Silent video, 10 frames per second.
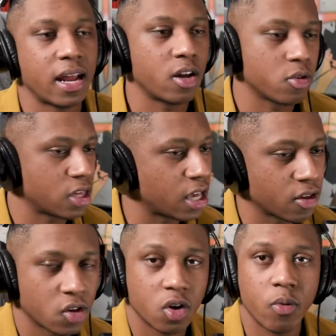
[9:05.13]
I know Zeke
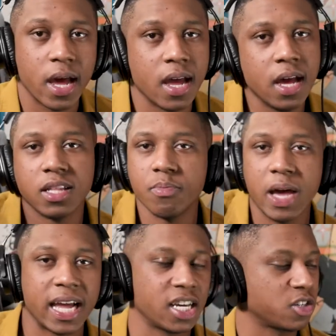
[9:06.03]
is on the way to
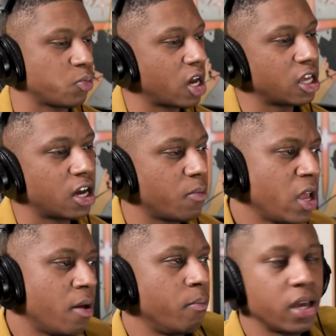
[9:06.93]
back his brother up.
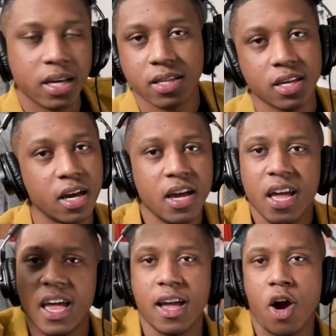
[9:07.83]
Mikasa
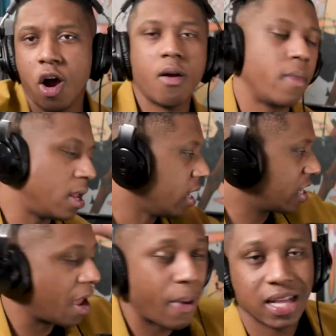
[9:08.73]
and Armin,
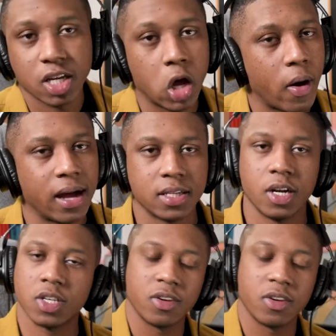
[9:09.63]
they about to go out there.